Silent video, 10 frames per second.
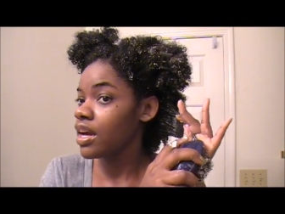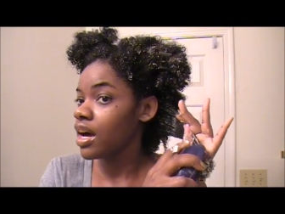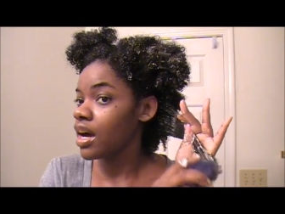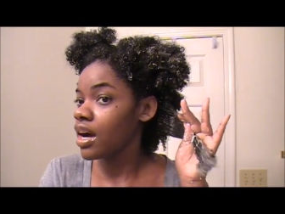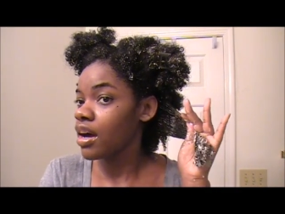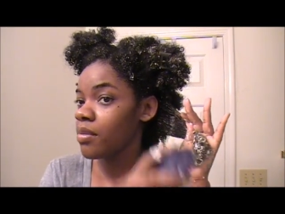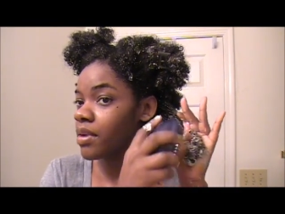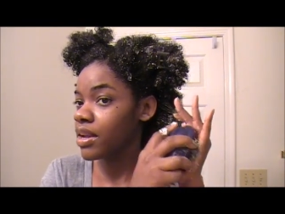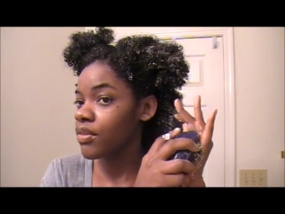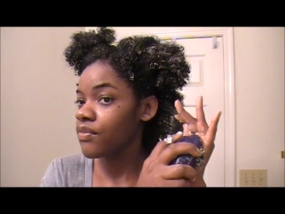Um,
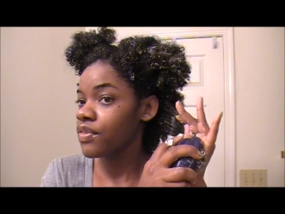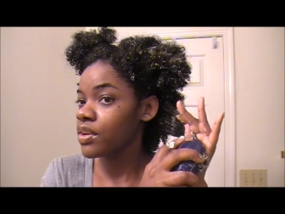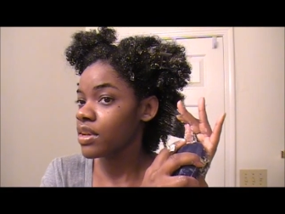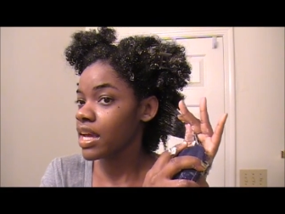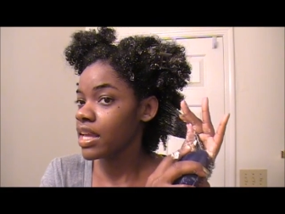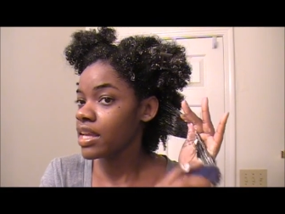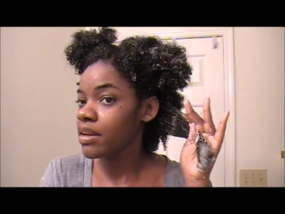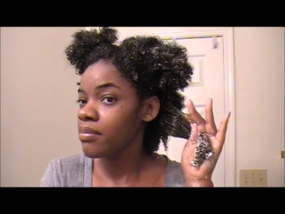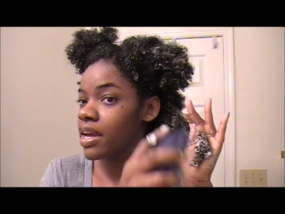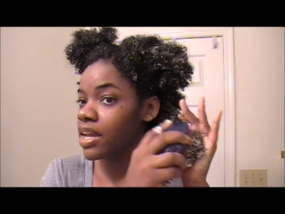I don't feel
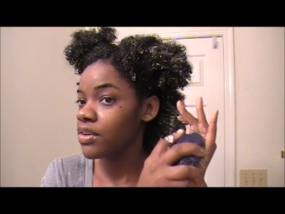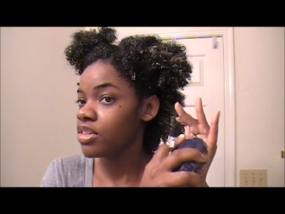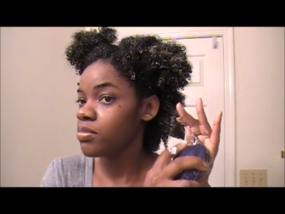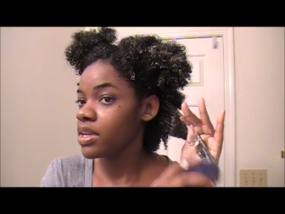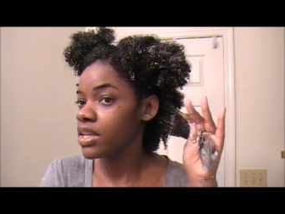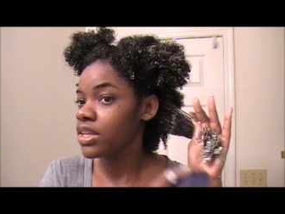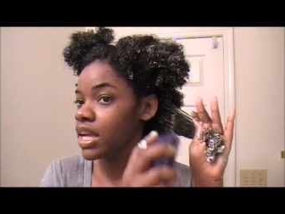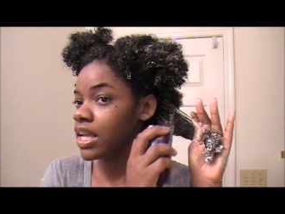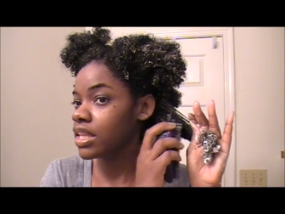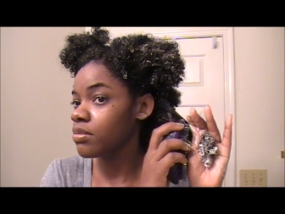like my hair is being
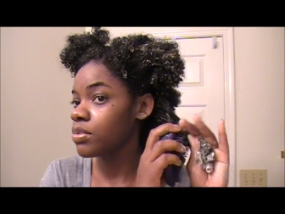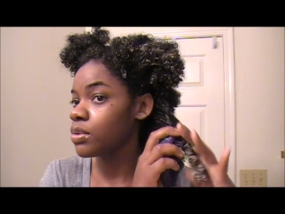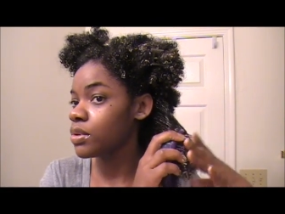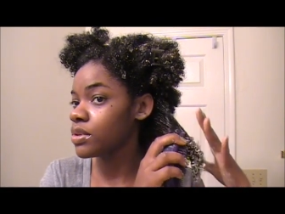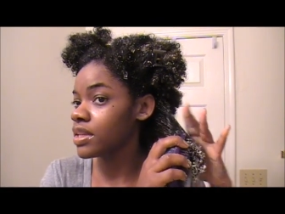yanked and pulled.